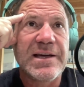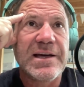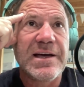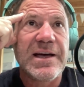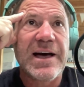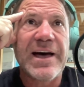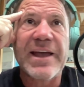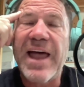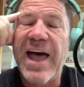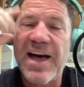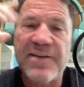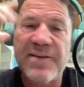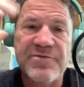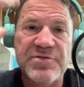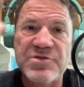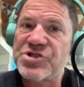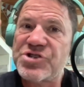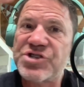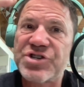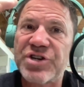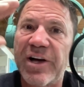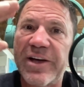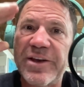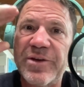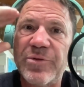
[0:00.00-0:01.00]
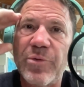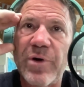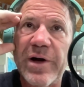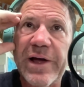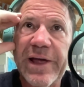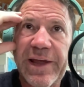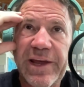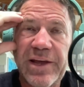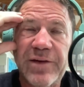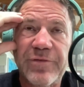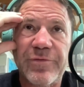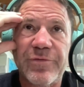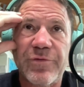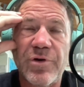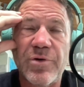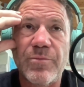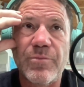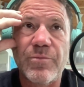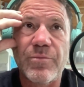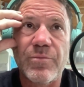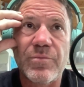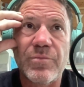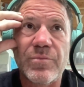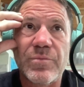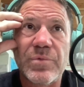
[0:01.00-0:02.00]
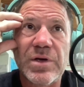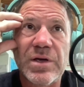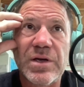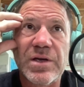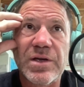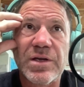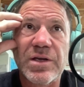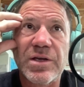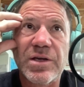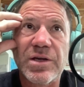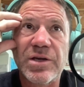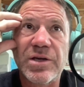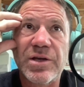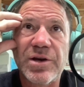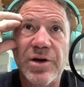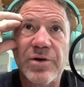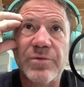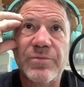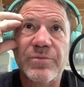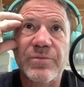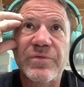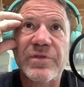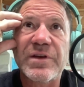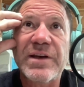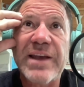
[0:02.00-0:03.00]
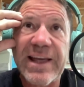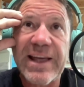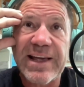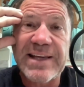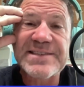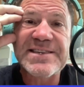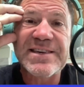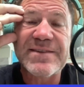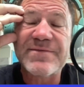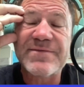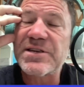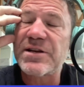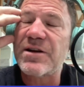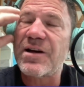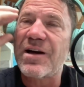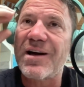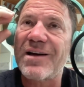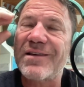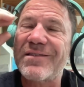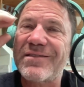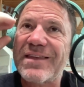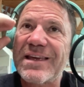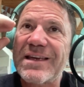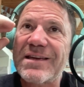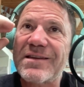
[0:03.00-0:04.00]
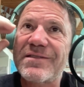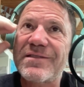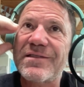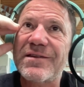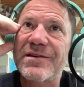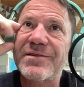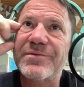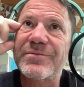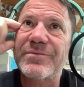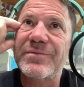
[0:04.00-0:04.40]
and haven't shied away from the negatives. And I think that